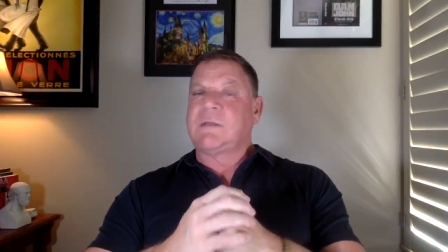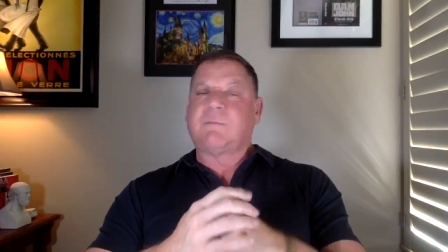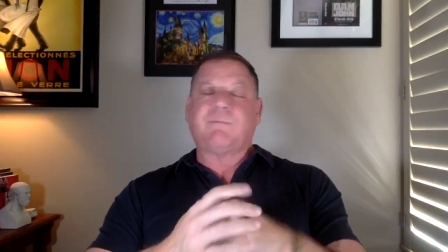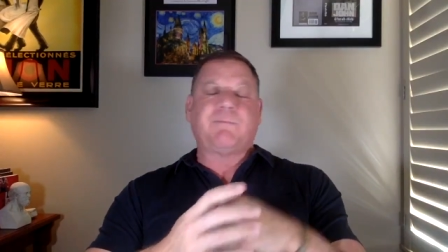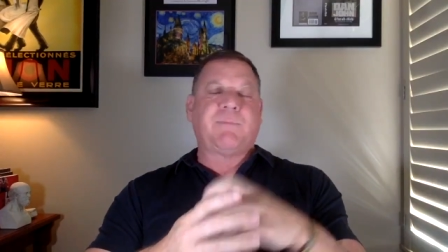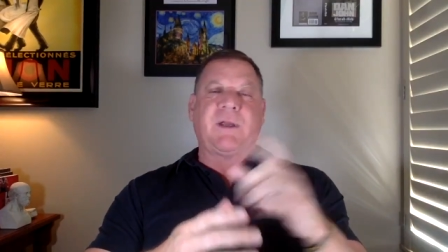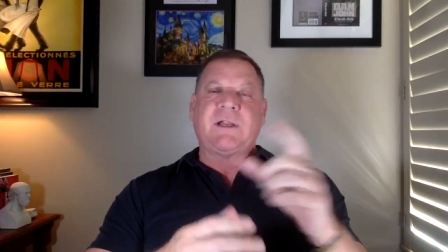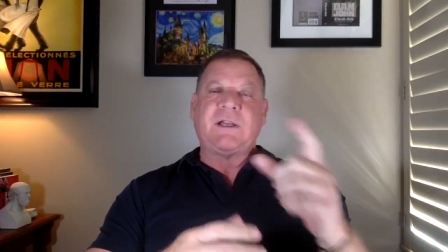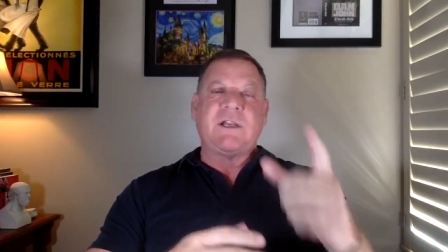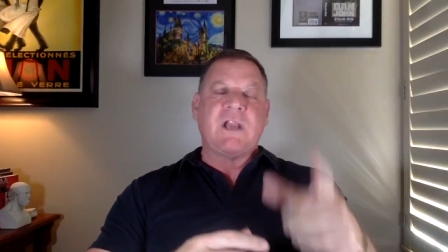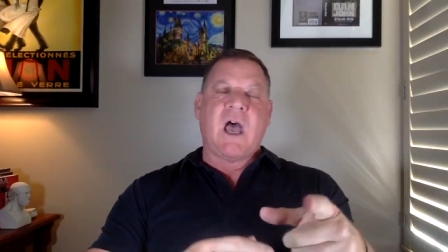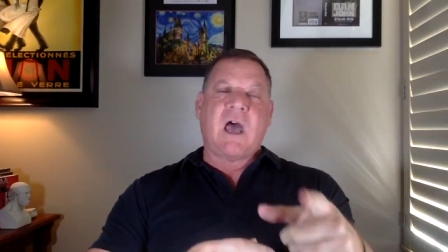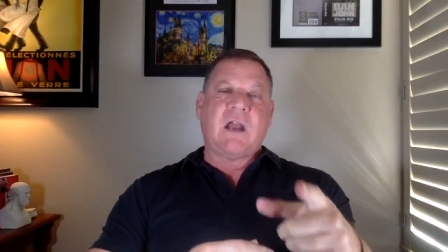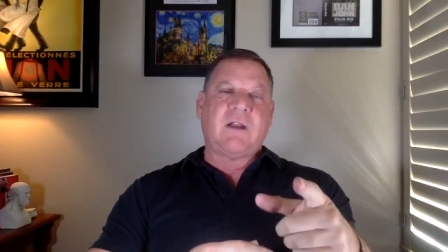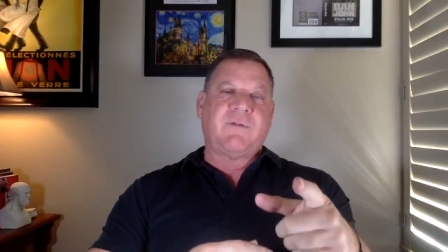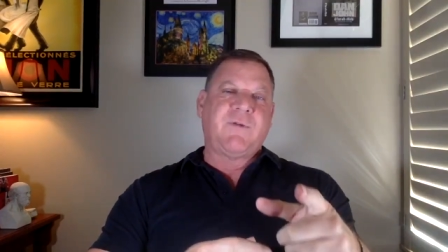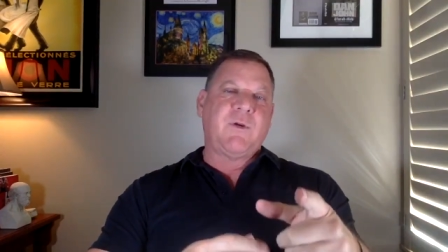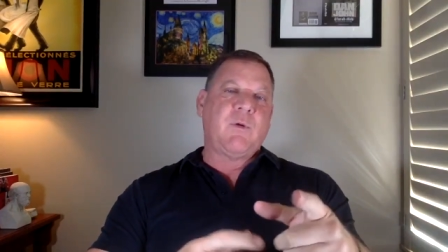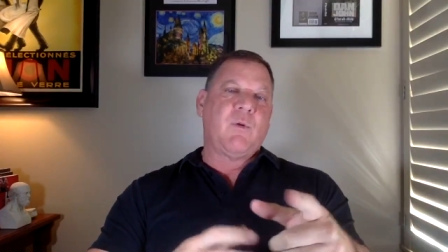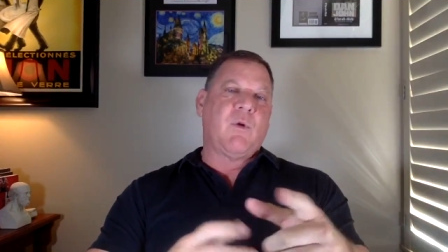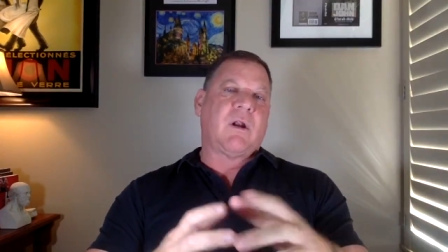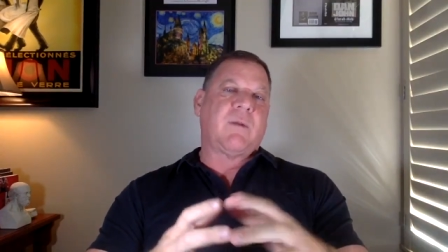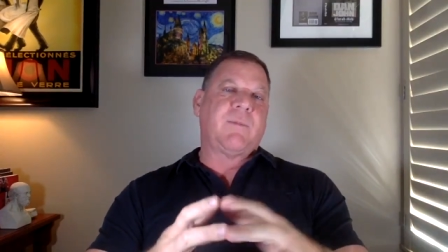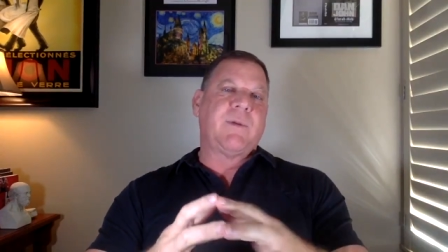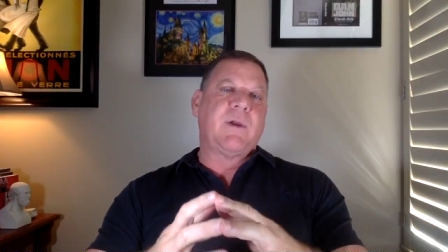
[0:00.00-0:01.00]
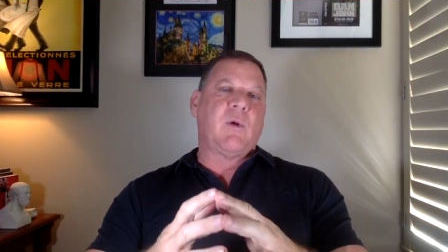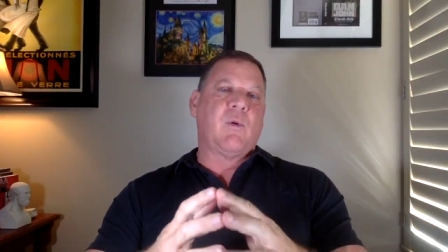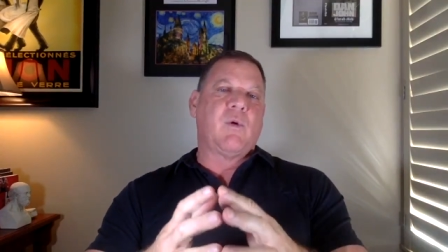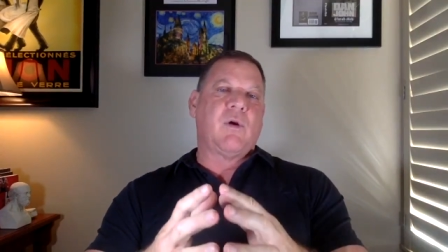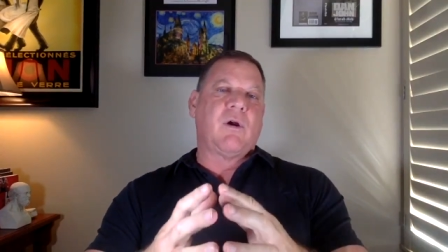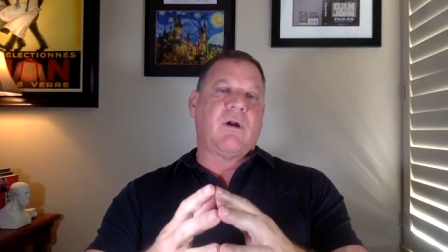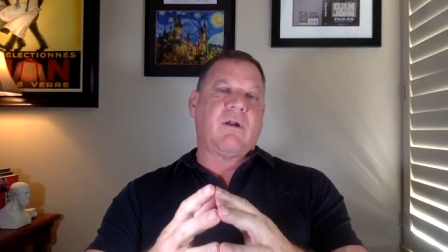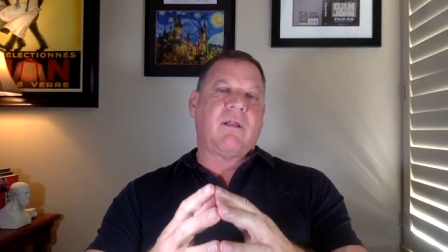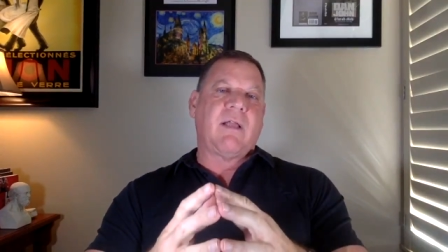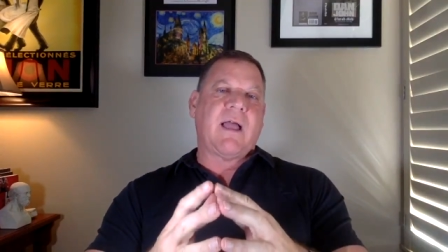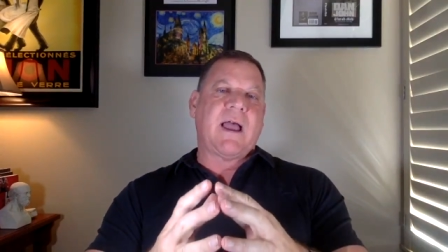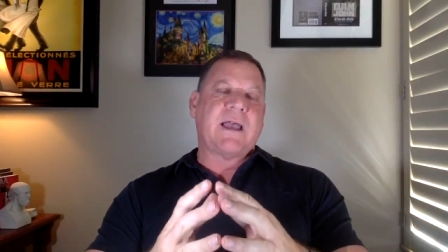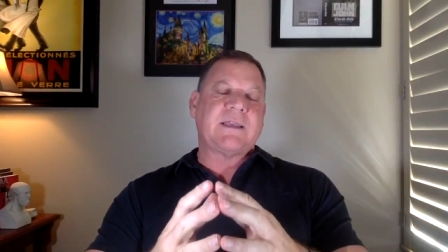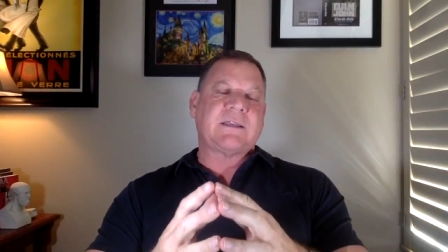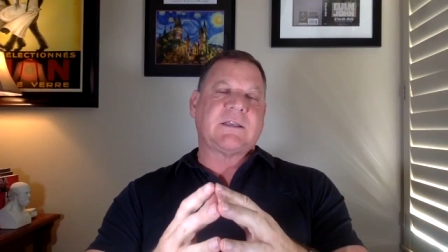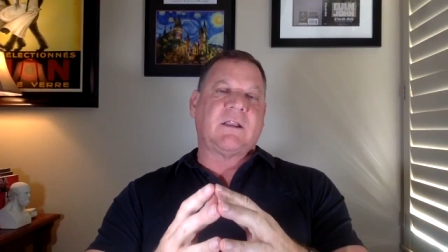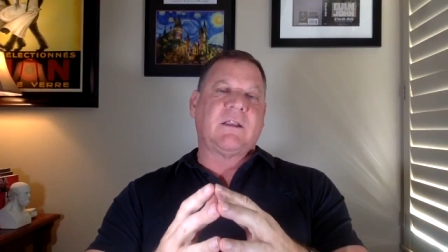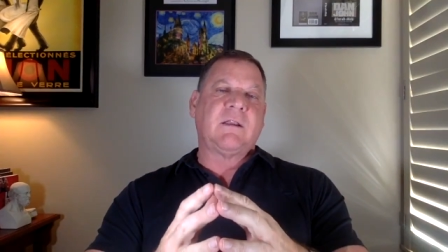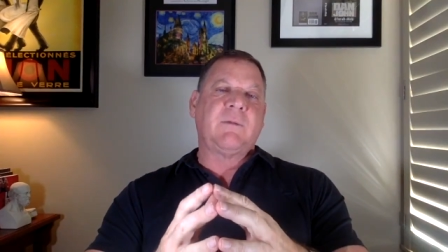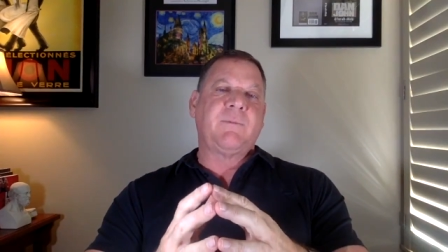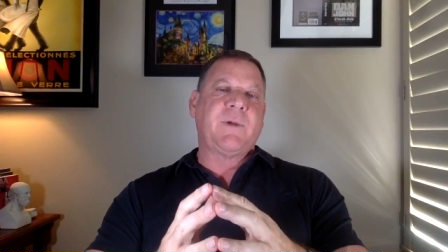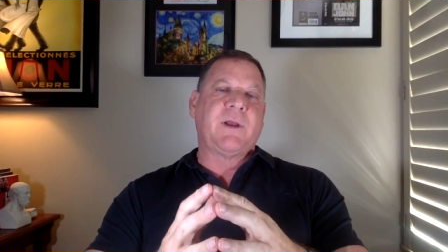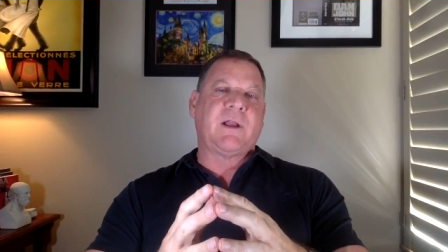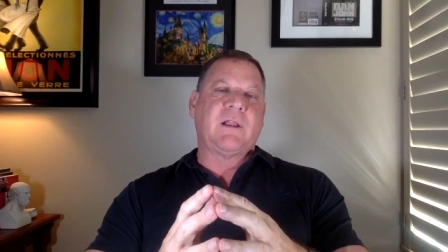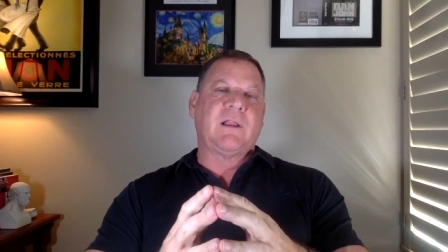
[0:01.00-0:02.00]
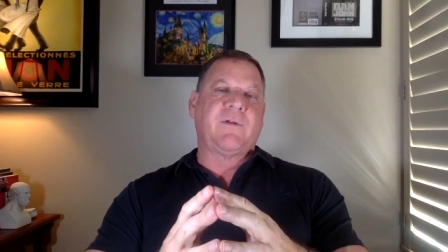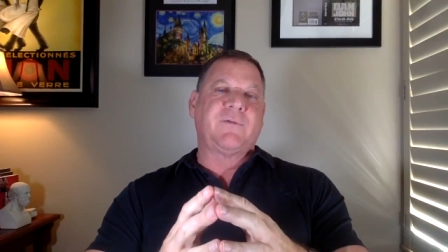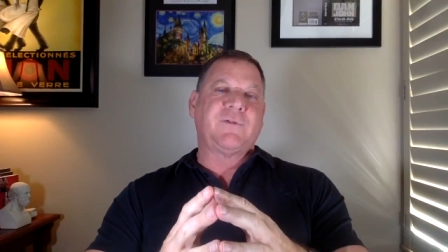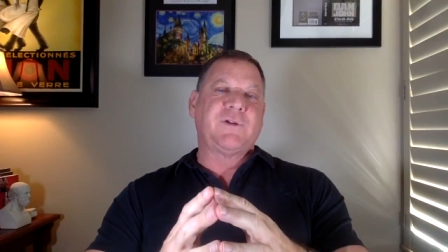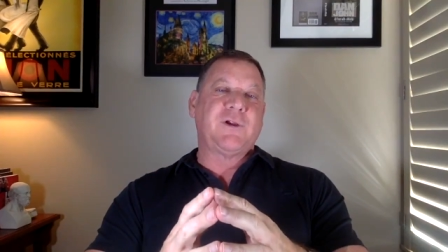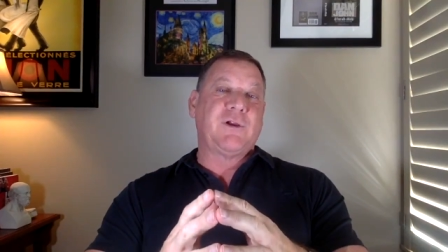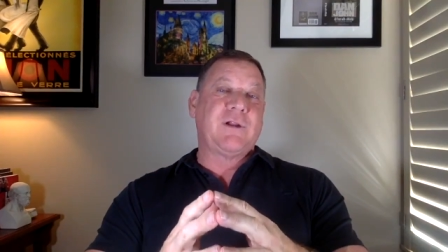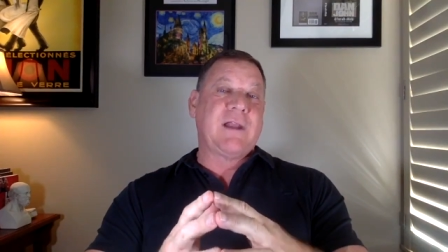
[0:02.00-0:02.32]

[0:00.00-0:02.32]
but not if you want to be a world class Olympic lifter.